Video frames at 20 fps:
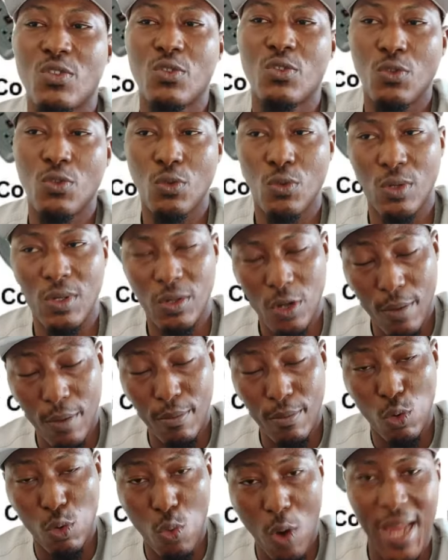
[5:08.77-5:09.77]
Number
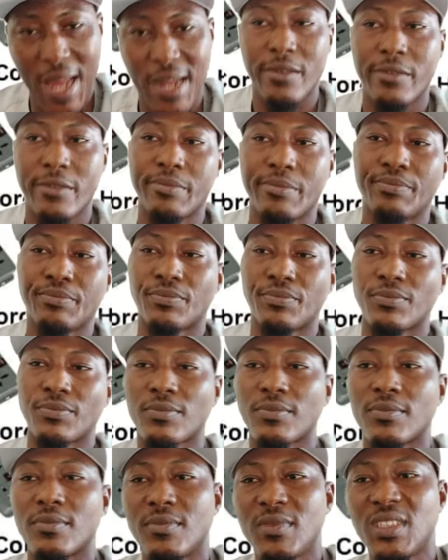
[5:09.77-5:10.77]
one,
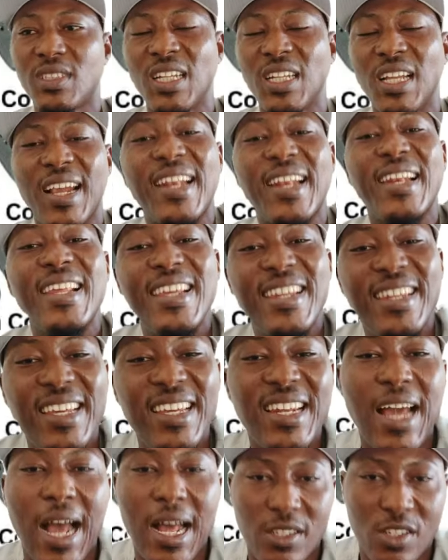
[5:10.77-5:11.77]
cleaning and
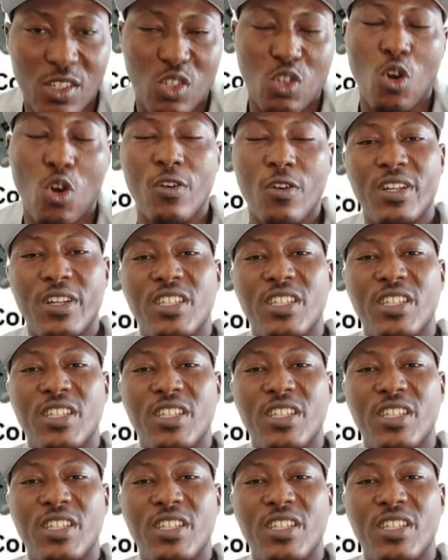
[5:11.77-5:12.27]
storage.